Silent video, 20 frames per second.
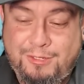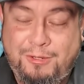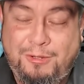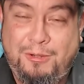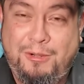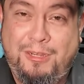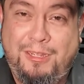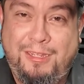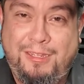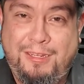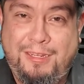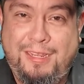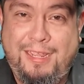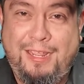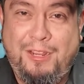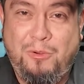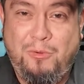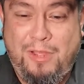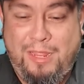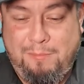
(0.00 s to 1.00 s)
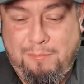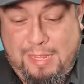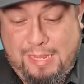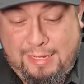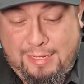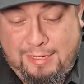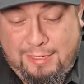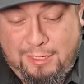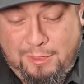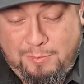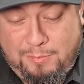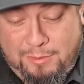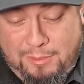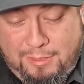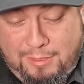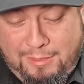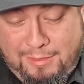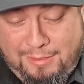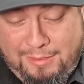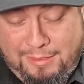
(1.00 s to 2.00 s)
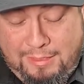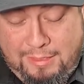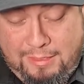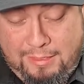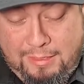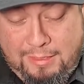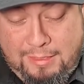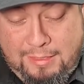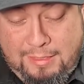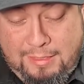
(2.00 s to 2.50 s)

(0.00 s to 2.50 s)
or you can't quite make it up on a